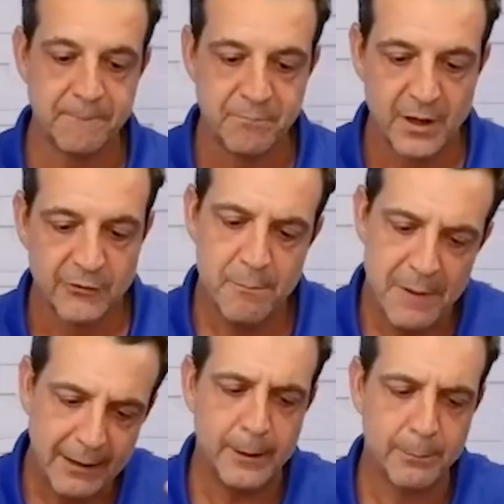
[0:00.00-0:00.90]
So
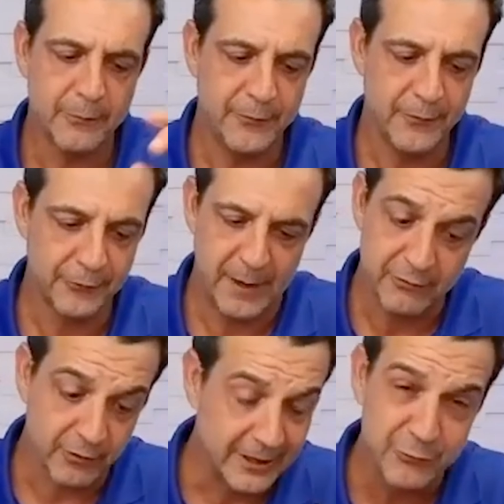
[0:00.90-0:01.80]
make people feel
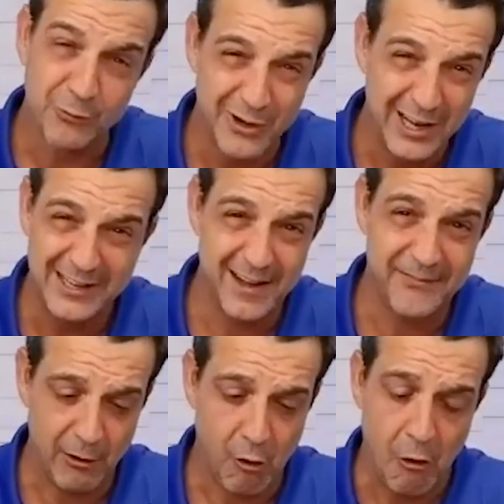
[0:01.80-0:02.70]
special. It's really not
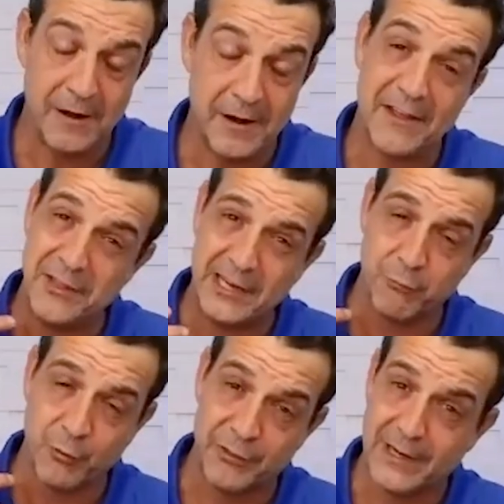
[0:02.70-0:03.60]
that hard. And I think if
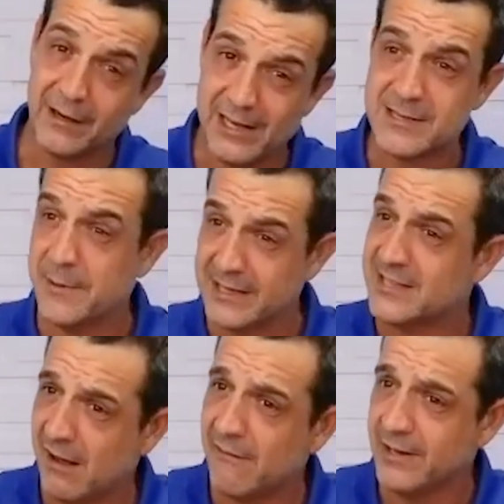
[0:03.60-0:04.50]
we're thinking less about
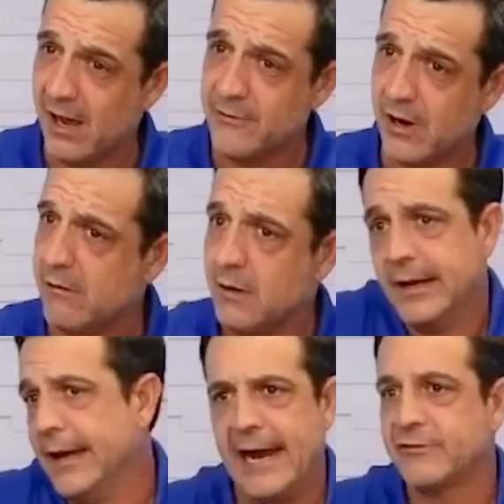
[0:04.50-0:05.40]
self, Leandro,
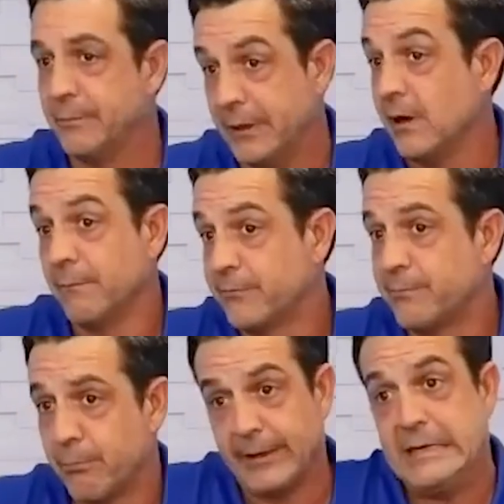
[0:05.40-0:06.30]
it actually becomes
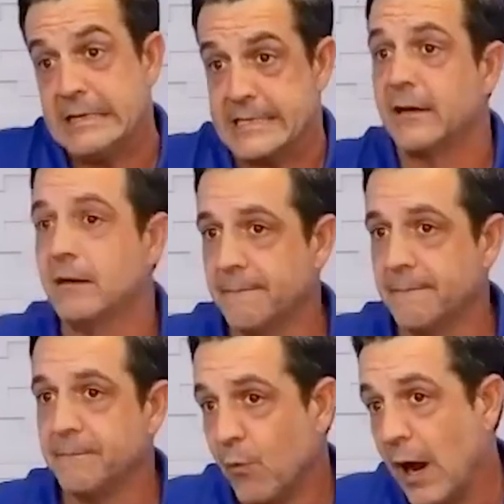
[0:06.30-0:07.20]
pretty easy,
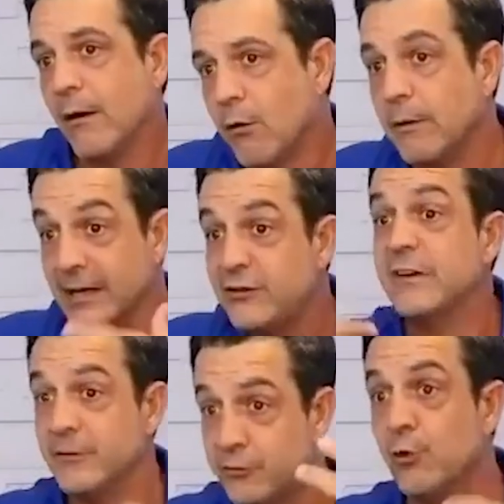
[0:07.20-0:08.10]
right? Or at least
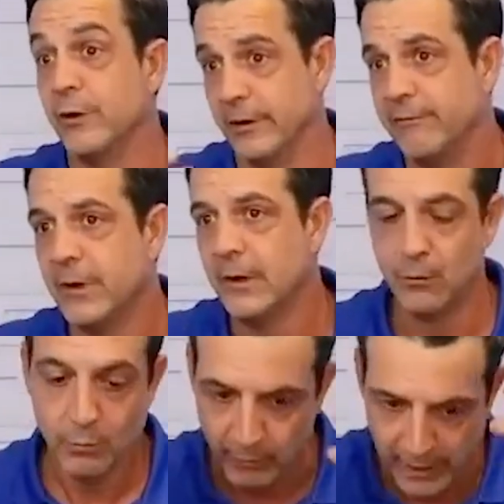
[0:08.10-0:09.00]
intuitive
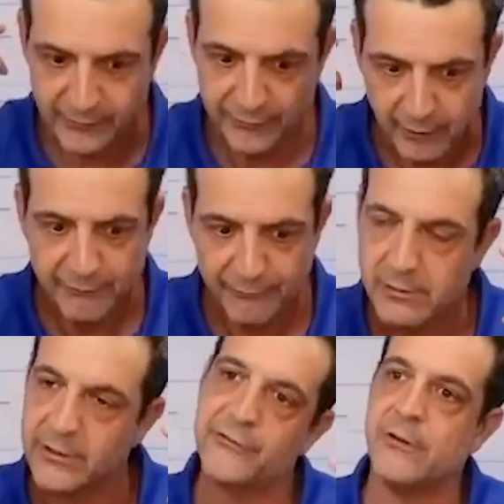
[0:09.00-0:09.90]
when we're not so
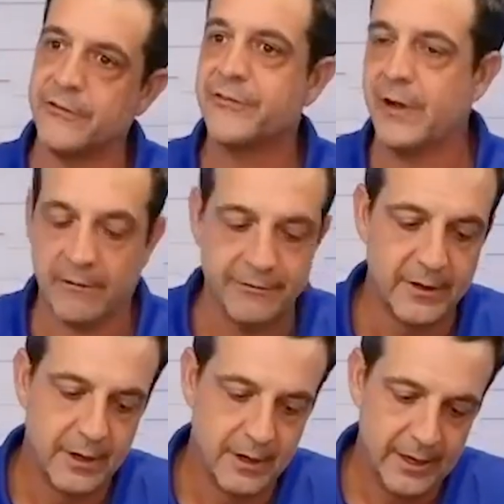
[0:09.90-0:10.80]
focused on self.
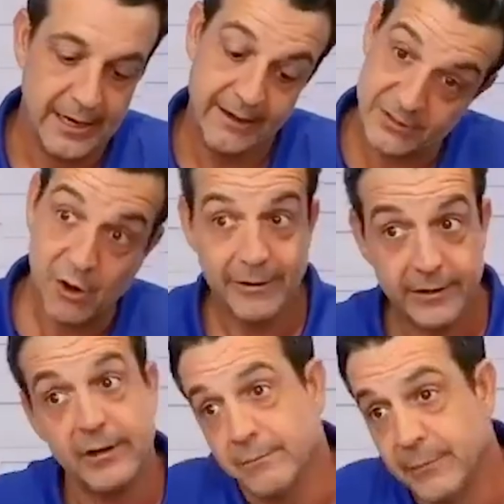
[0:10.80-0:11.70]
And that's hard to
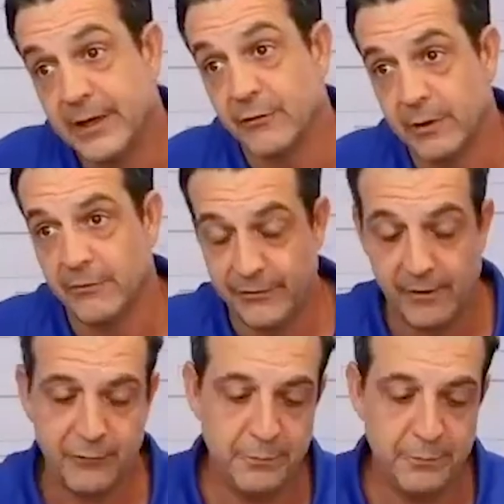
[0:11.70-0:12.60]
do because we are
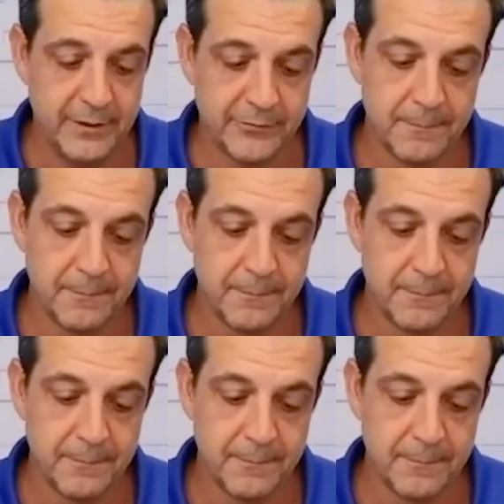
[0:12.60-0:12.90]
selfish beings.